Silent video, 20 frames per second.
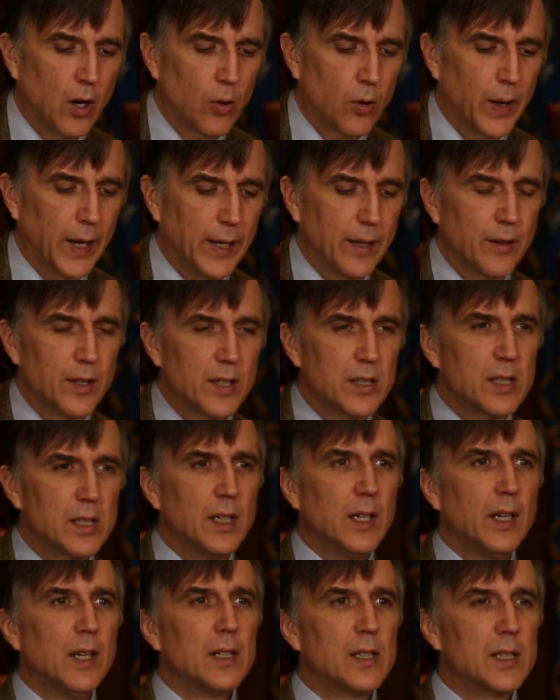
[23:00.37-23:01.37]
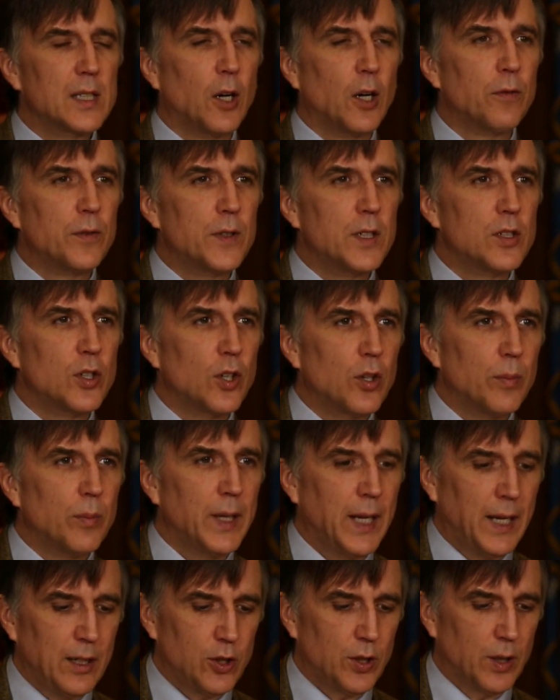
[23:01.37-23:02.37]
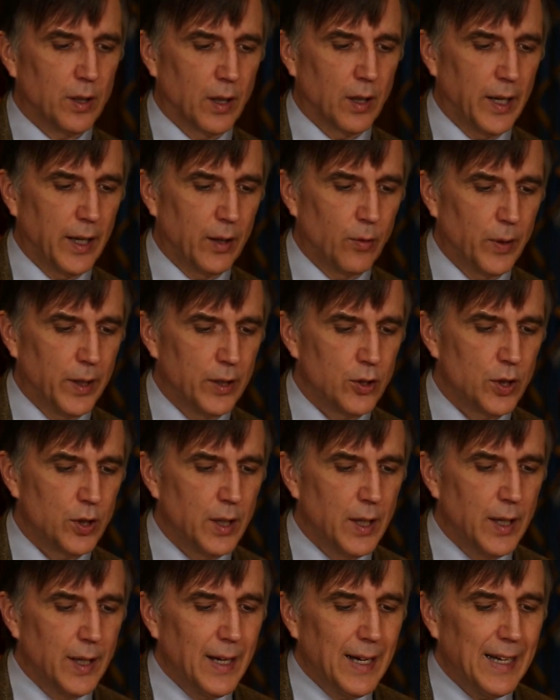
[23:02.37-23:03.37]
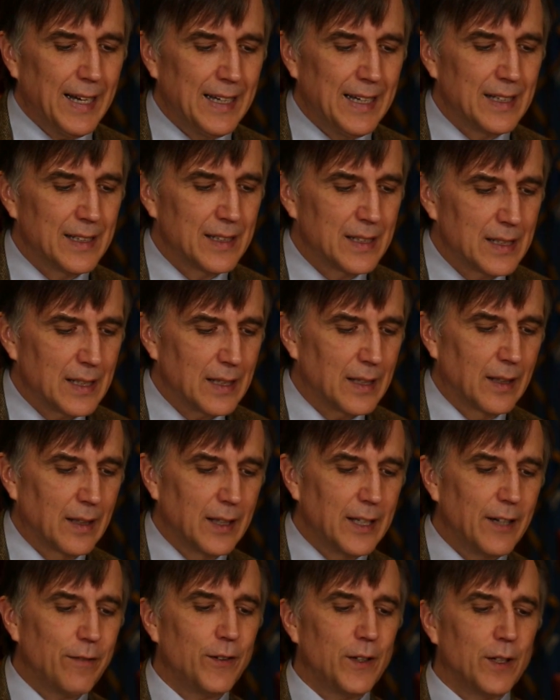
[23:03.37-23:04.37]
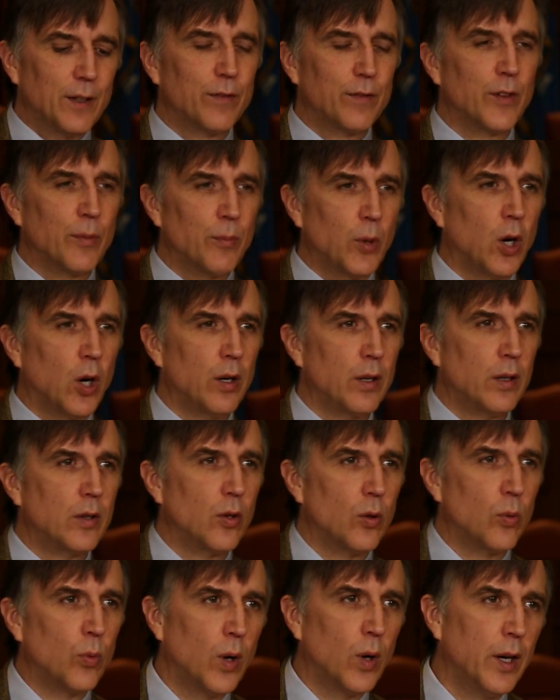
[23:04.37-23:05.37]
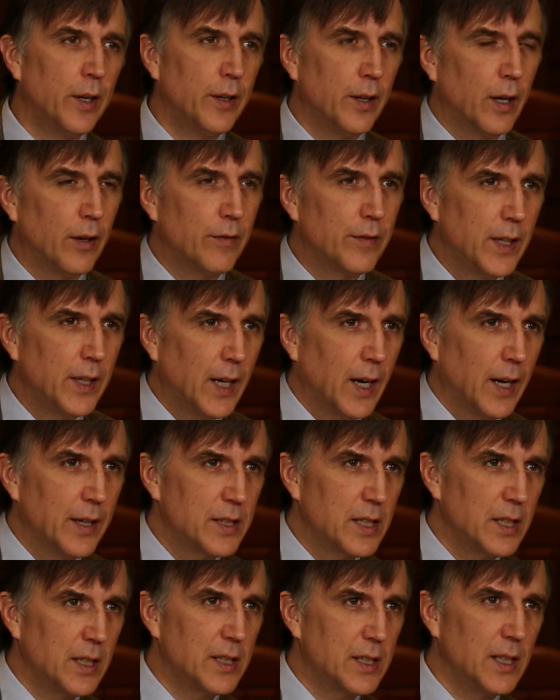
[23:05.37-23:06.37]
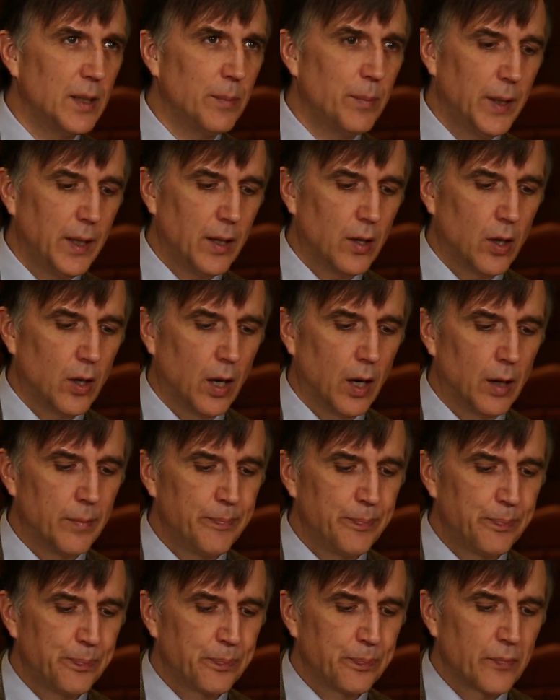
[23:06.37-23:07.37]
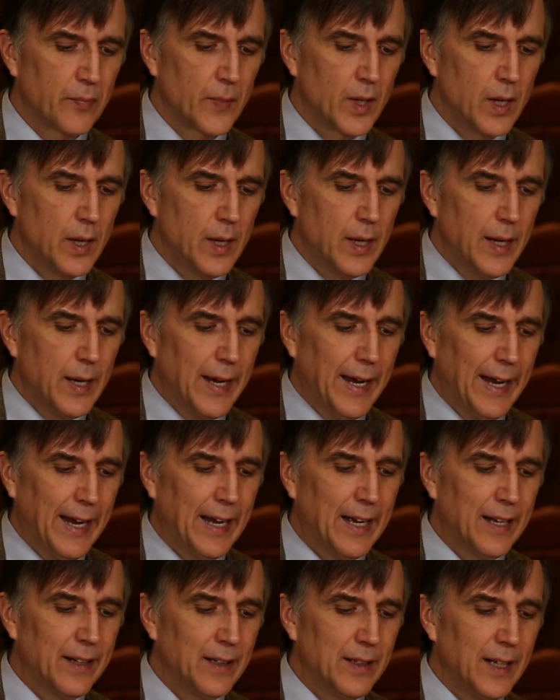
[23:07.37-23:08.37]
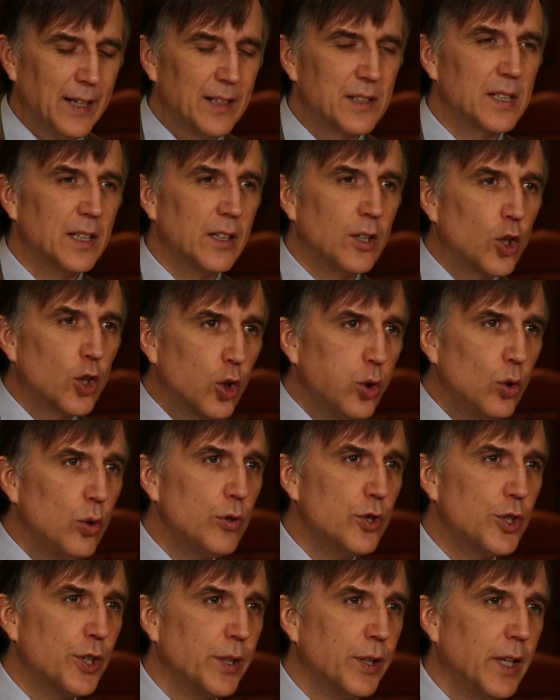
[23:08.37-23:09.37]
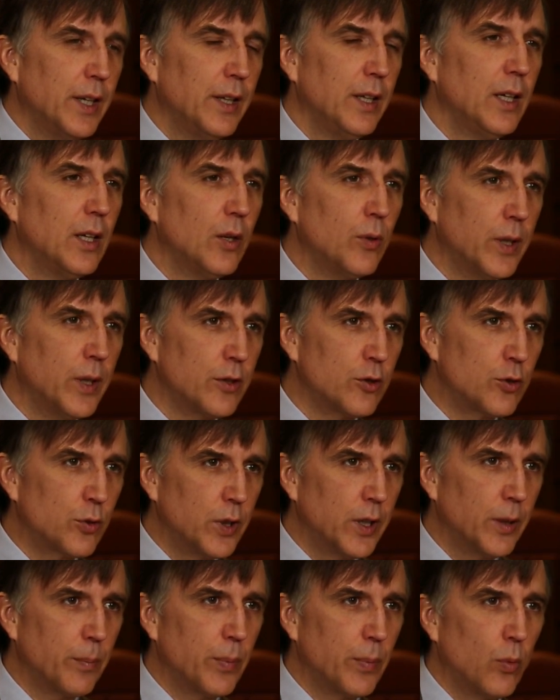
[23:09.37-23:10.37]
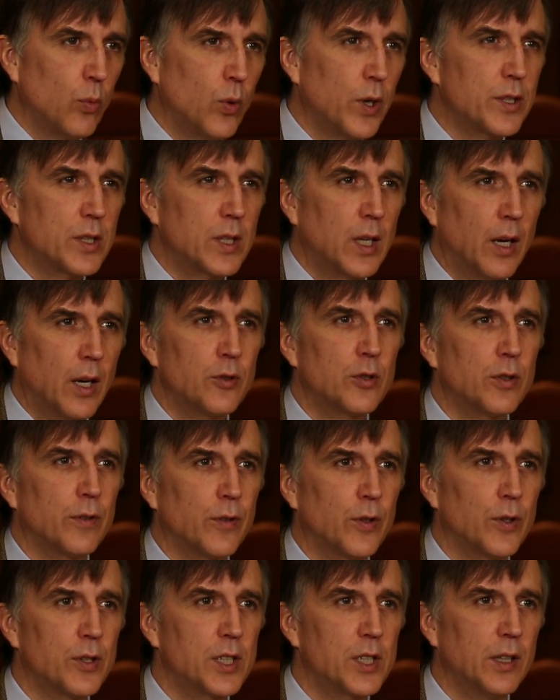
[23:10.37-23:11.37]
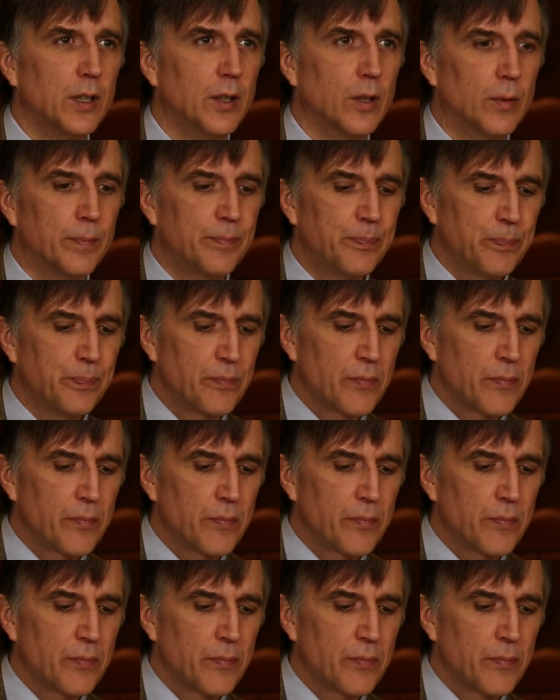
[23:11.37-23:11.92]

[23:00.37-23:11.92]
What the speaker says: All right, this self-determination language is lifted from Article 1 of the ICCPR. And its inclusion in the UN DRIP was controversial.